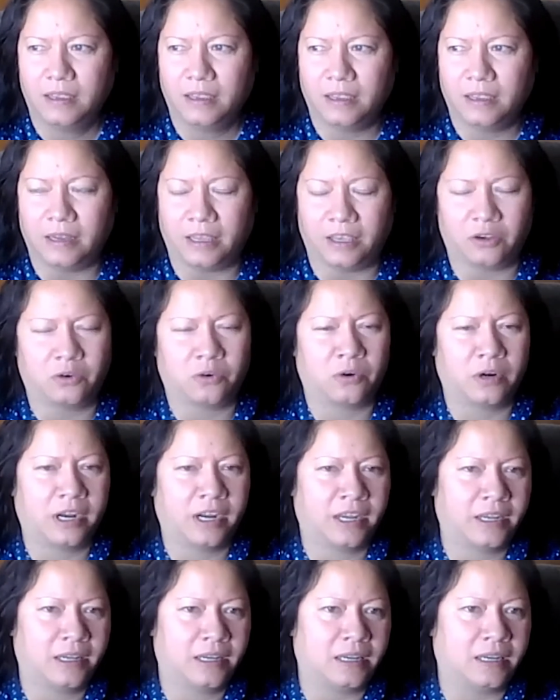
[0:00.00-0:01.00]
And I
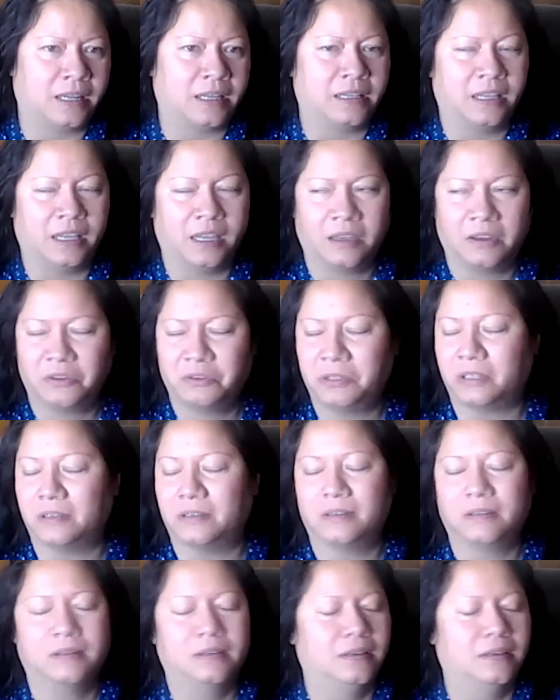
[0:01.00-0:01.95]
cried and I yelled and